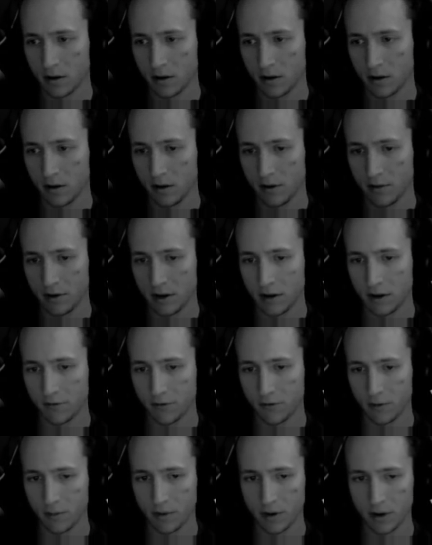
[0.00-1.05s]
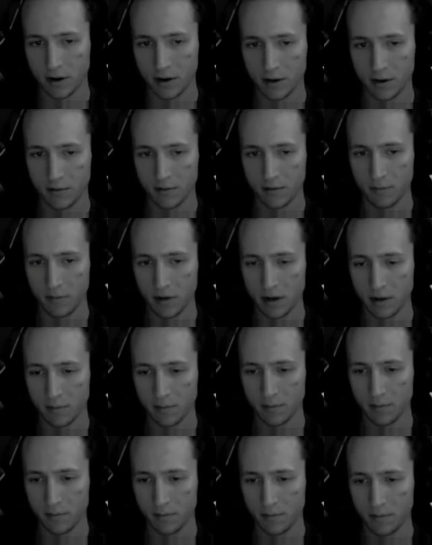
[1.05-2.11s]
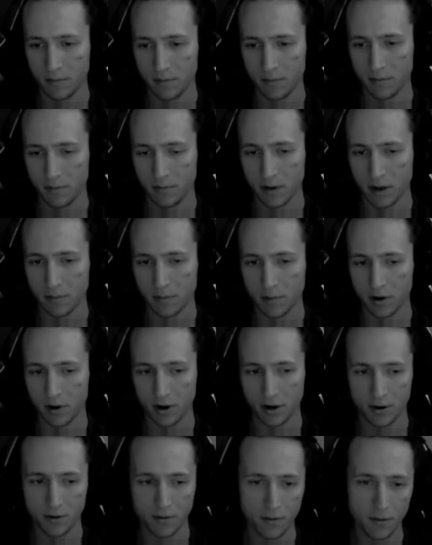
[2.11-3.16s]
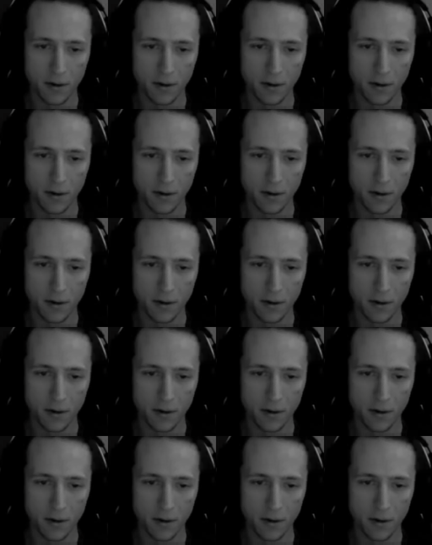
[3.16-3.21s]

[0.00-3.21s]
divide it from the middle part here.